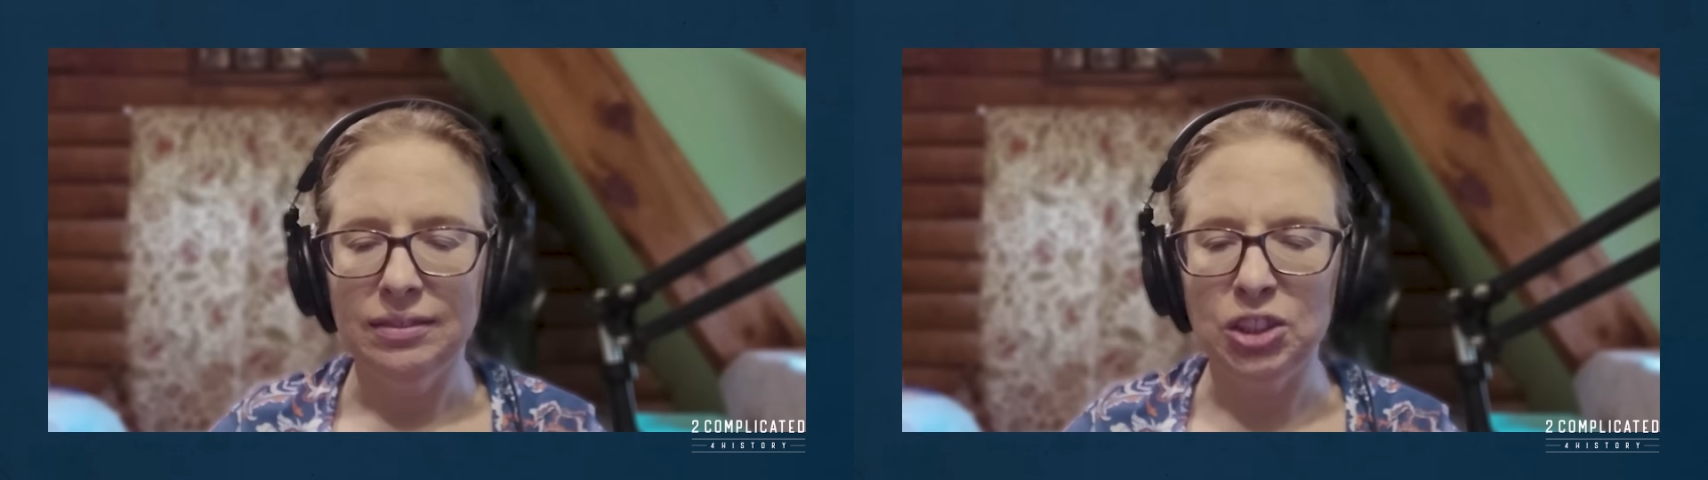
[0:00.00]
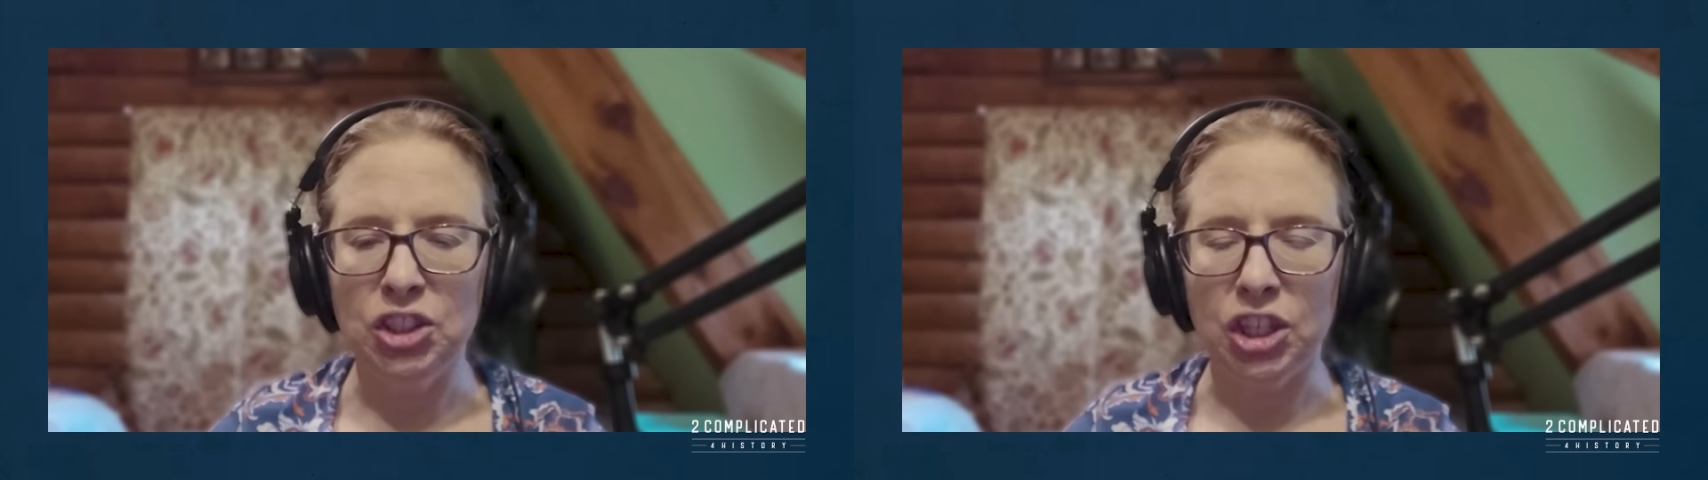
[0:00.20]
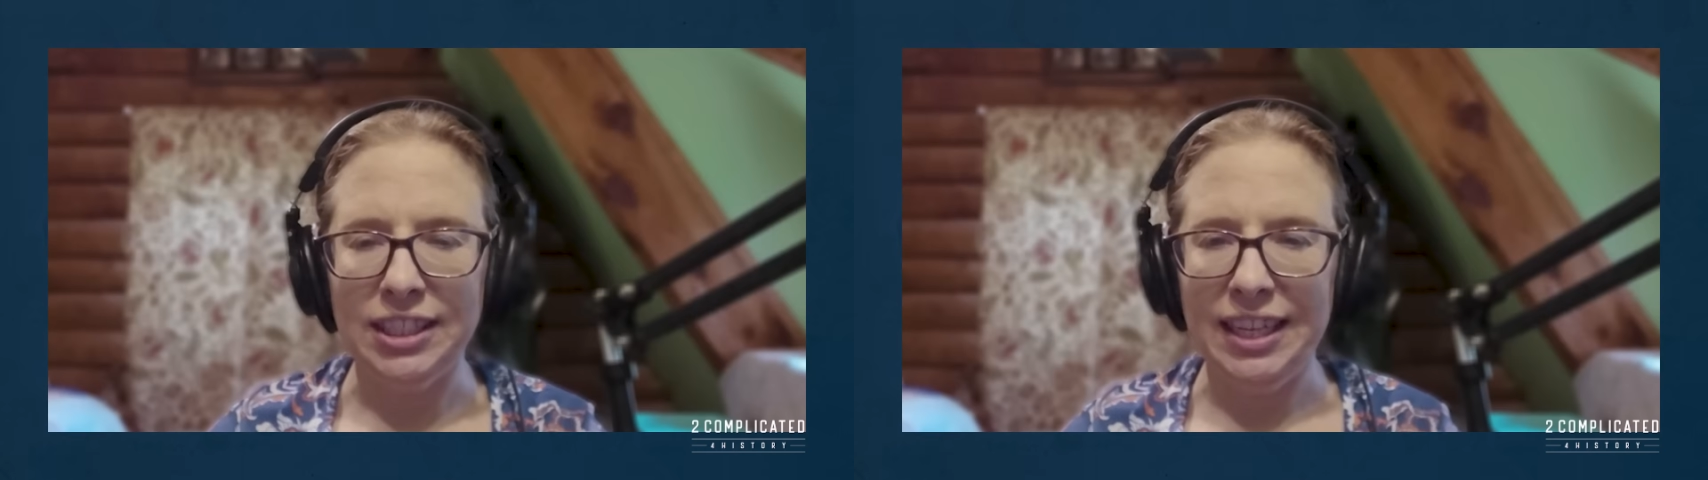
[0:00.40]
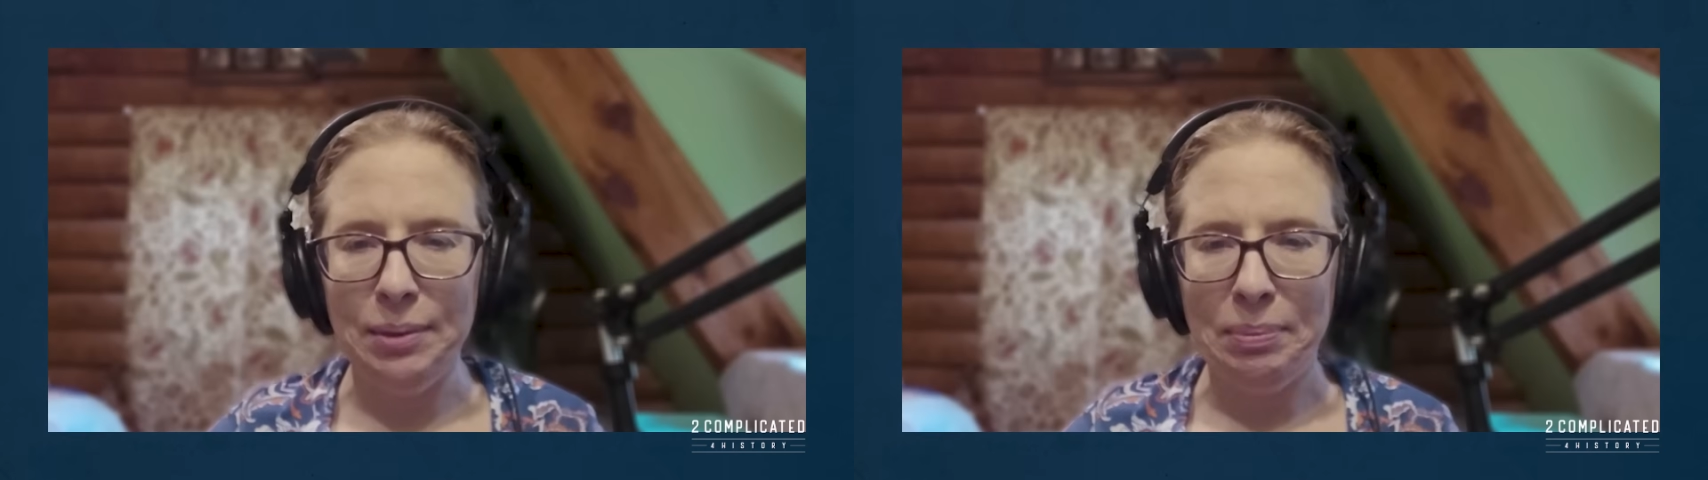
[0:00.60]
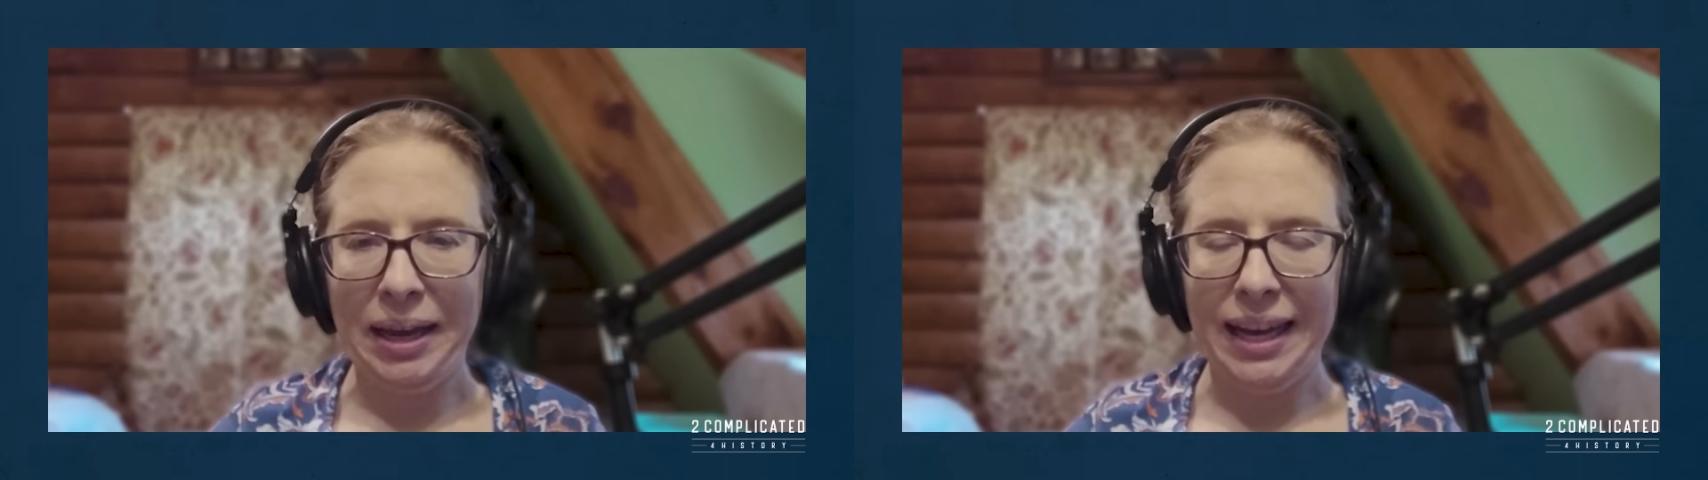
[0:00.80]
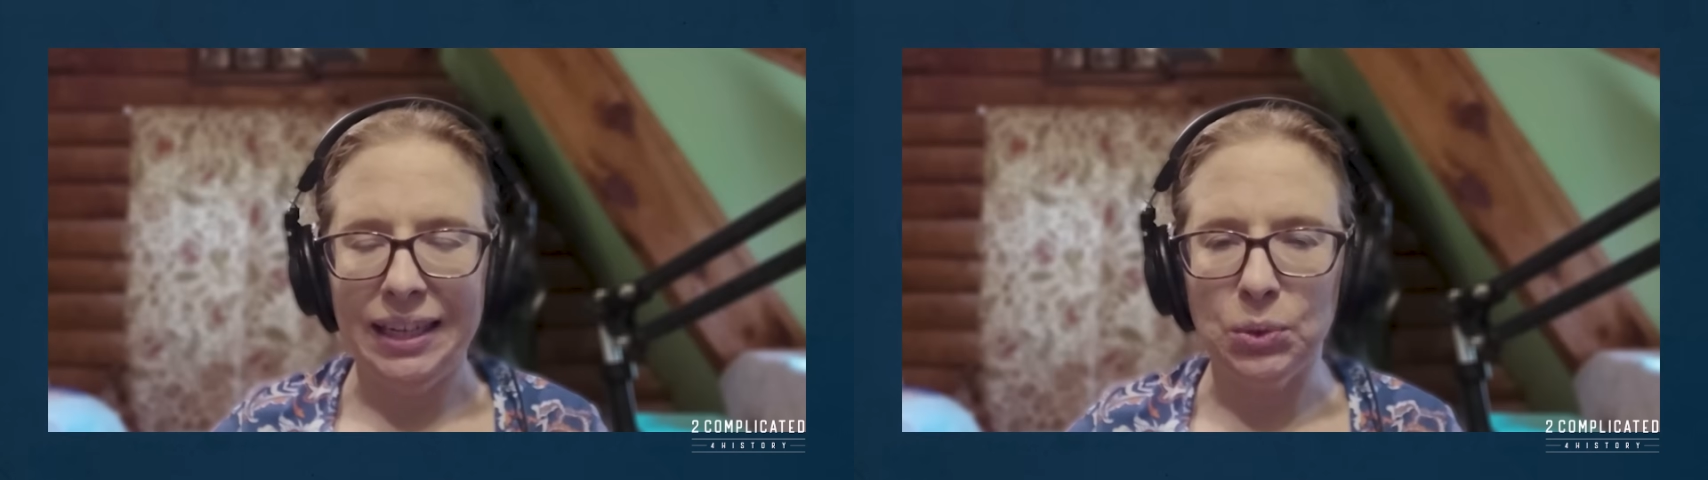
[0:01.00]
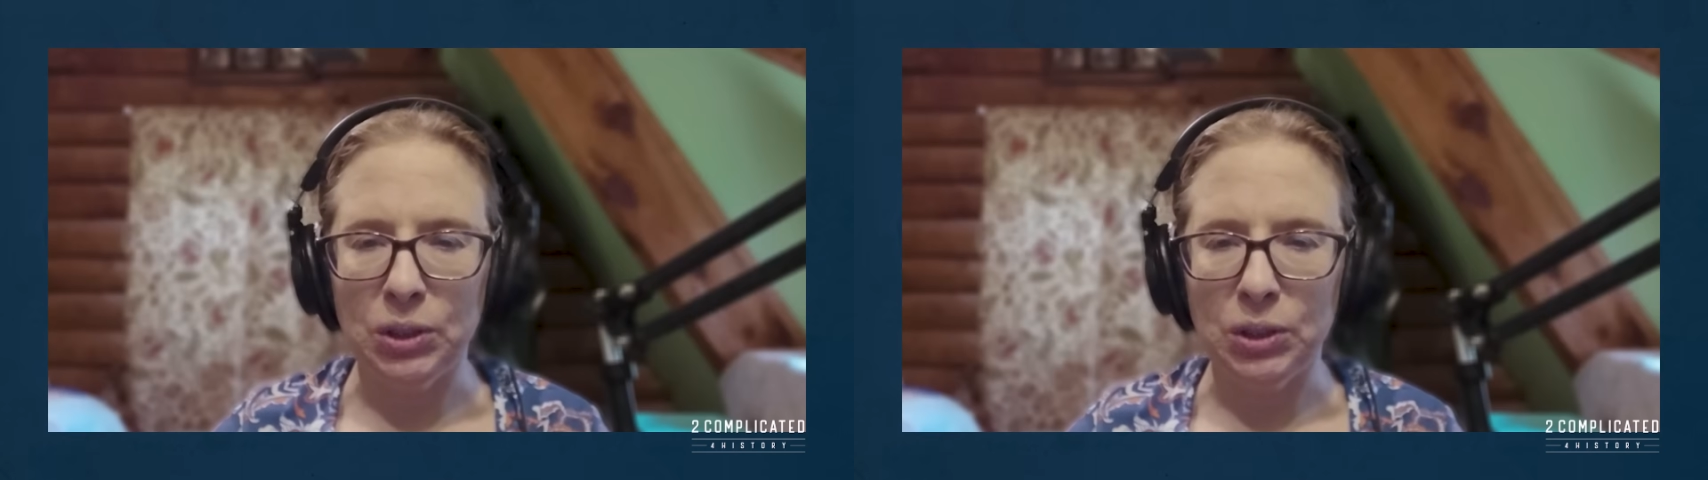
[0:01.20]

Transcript: start to impact